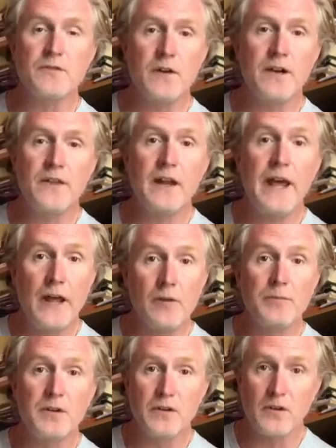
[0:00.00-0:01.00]
right, that
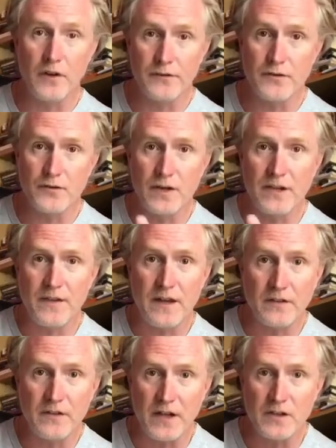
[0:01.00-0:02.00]
help you to concentrate that
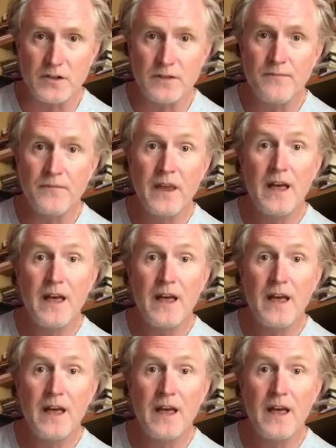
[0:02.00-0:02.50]
attention.